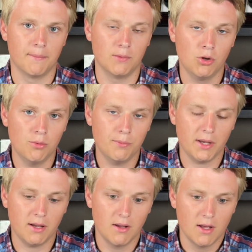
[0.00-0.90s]

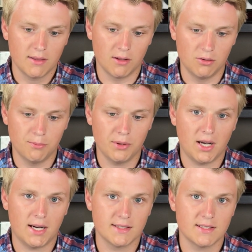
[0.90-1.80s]
loom
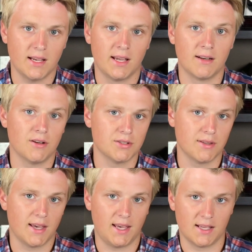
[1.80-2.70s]
plots, and also
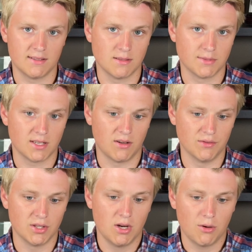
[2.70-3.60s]
the hands
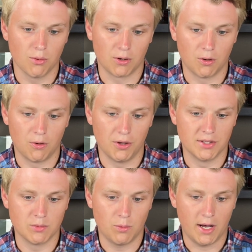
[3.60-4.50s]
themselves were gold
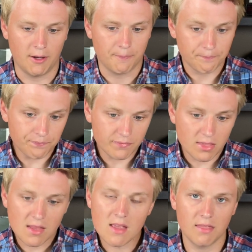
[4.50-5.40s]
as well.
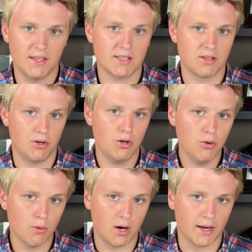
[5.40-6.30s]
This new
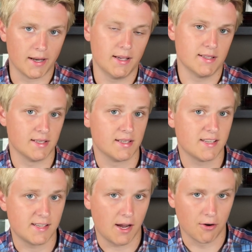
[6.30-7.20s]
one is a
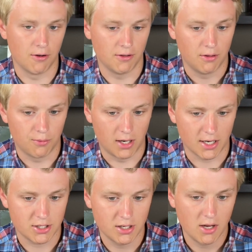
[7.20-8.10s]
sterile
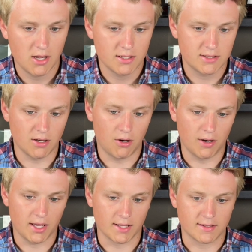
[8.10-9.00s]
watch, so
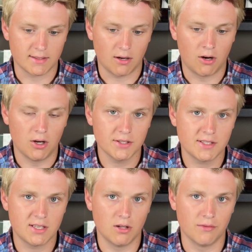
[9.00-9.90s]
it's all
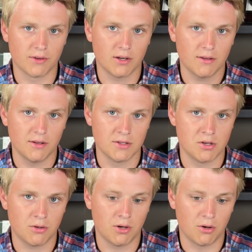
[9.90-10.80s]
silver. There's
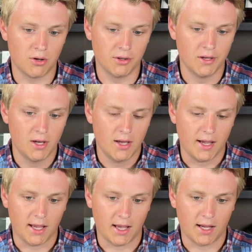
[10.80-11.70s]
no gold,
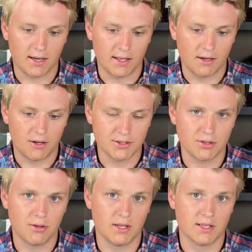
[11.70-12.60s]
and it
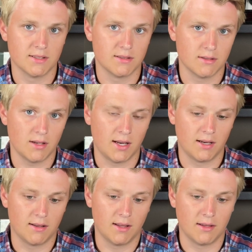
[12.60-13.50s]
also has,
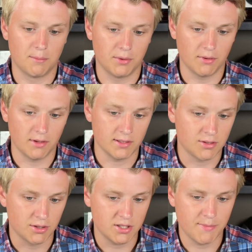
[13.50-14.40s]
and then
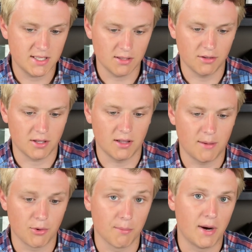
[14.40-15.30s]
so it just makes it look a
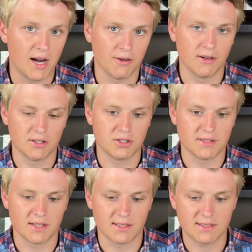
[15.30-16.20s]
lot more modern, I should
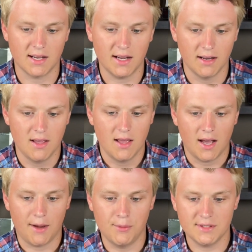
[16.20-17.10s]
say. It's not,
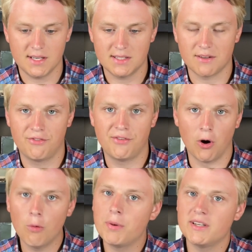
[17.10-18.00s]
I wouldn't say it's a
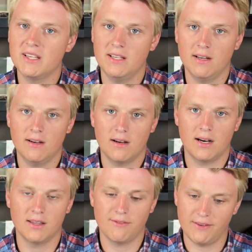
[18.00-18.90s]
faux patina
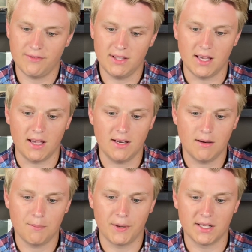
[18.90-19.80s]
on the
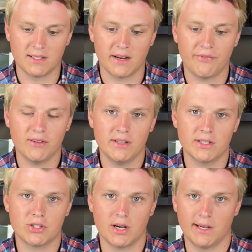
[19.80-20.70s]
58, but it definitely
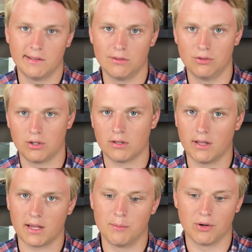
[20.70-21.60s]
is trying to look
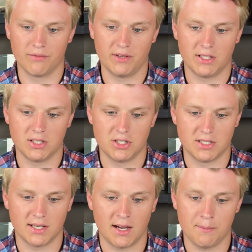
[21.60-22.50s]
like a more
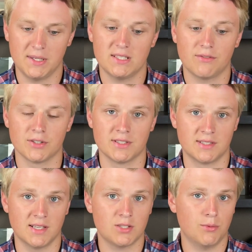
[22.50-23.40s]
vintagey timepiece, versus
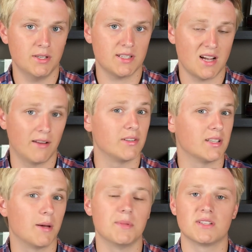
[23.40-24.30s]
this one is kind of a
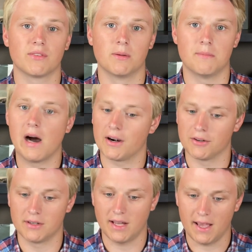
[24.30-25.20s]
timepiece for the
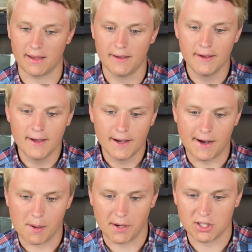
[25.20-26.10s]
modern day.
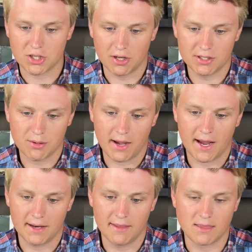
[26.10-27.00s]
And I should also
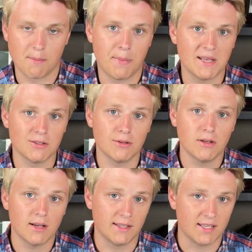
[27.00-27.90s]
add that the
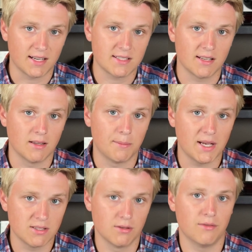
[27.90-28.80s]
bezel, the text on the
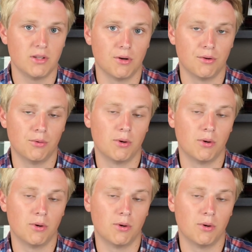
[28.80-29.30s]
bezel of the old